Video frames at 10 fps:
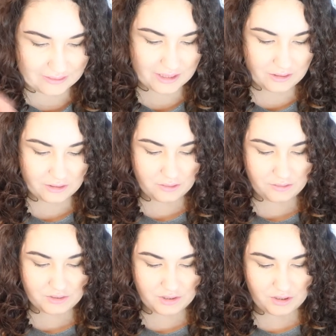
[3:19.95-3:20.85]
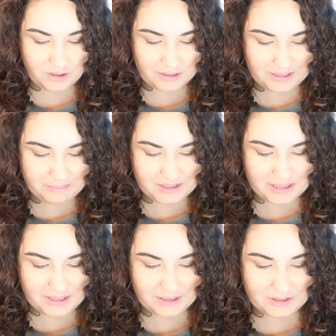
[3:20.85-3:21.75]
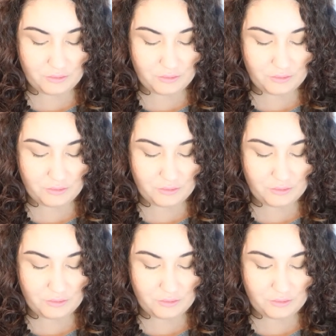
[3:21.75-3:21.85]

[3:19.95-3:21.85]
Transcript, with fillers: I think those are lipsticks.